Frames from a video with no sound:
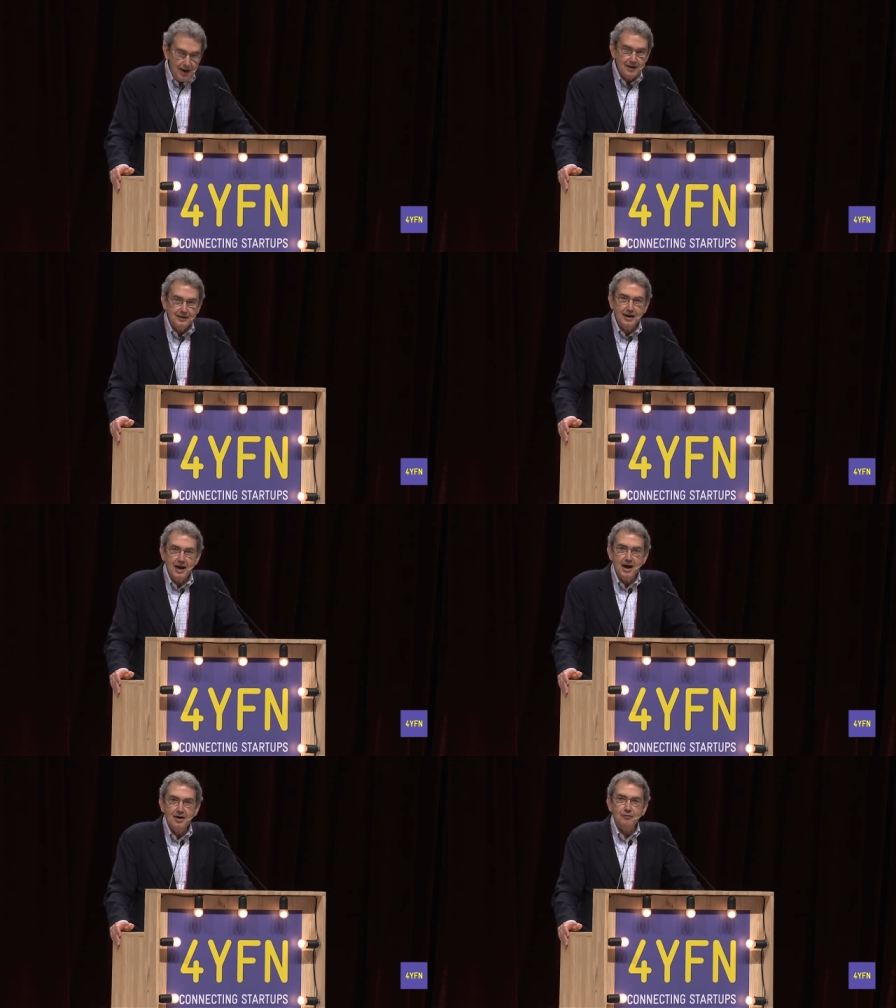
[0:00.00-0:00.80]
and
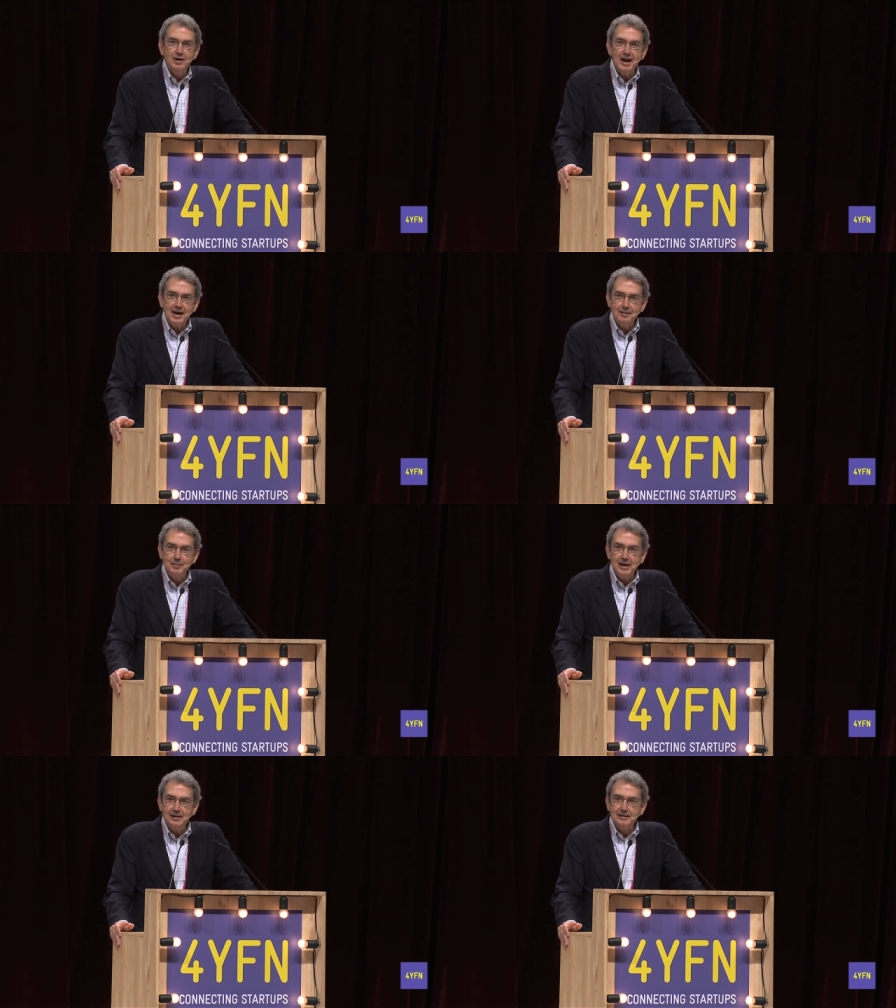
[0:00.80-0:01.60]

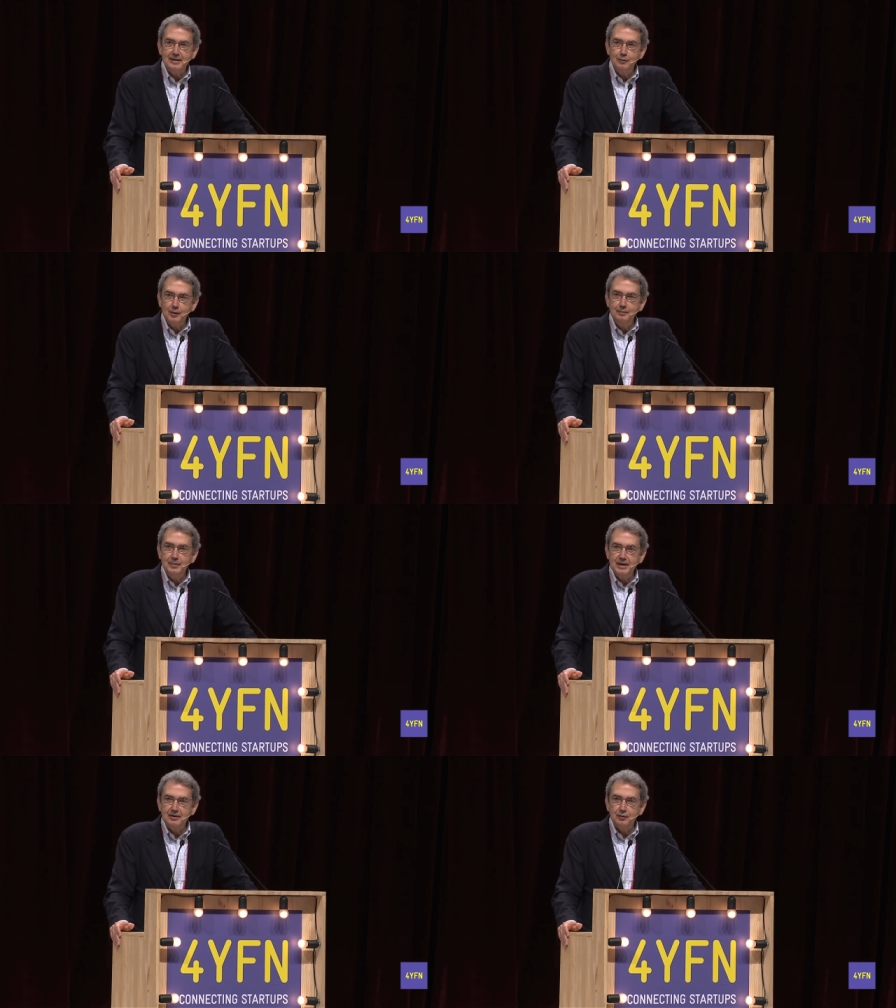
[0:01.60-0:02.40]
reliability will
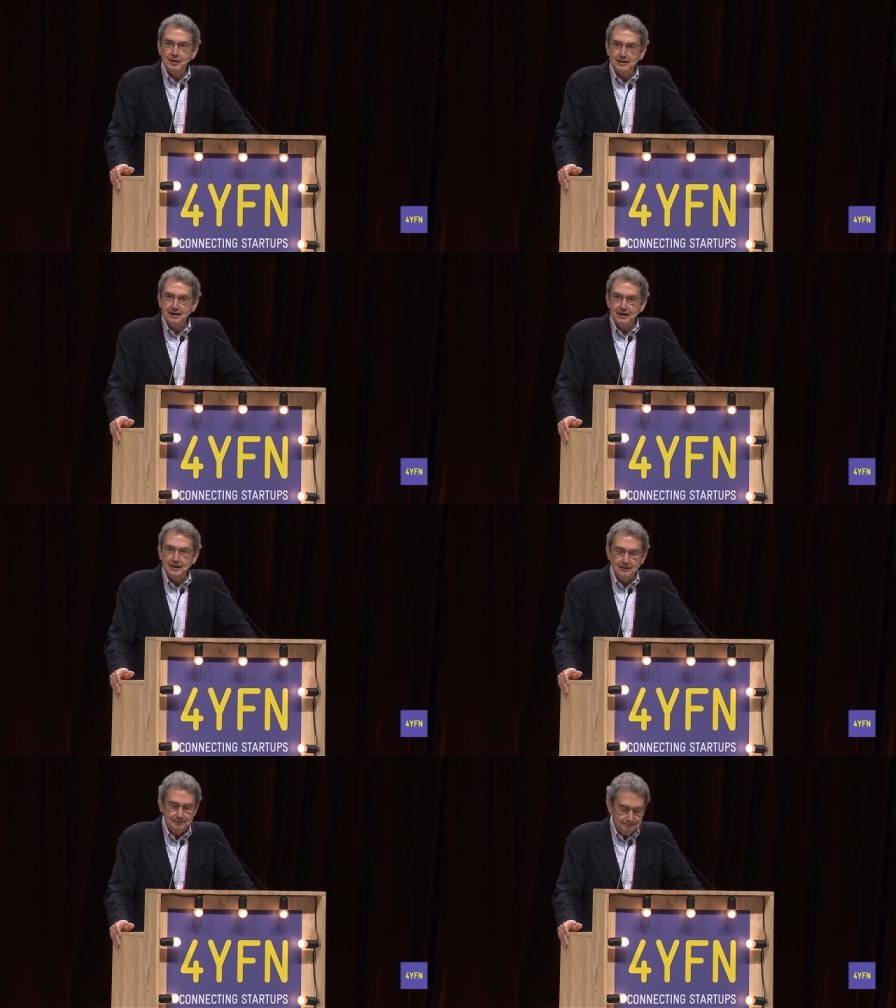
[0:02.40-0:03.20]
be critical.